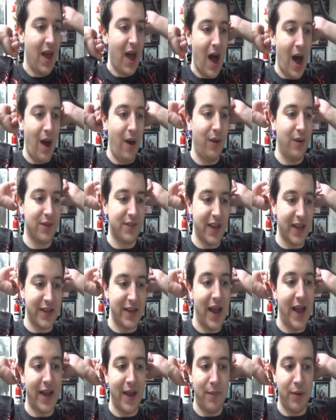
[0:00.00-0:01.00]
I was like,
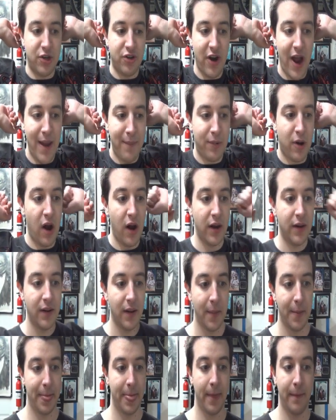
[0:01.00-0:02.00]
now I get my trap card,
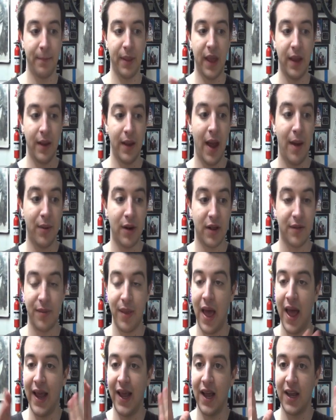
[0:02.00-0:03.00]
be able to
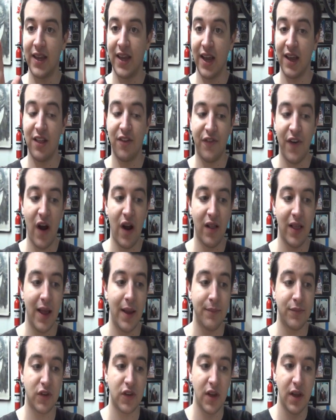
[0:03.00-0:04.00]
play King of the Feral
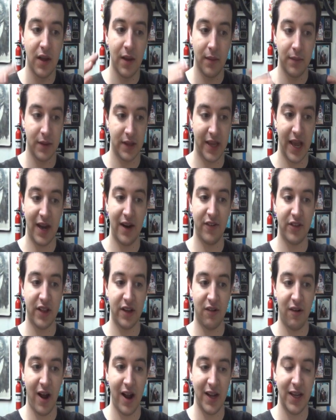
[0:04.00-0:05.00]
Imps, get everything
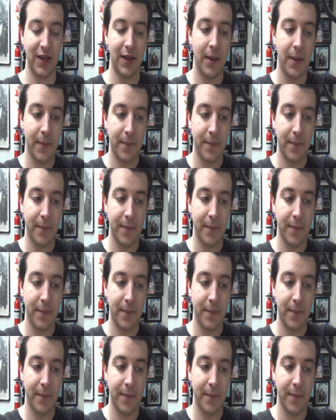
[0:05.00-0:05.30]
ready.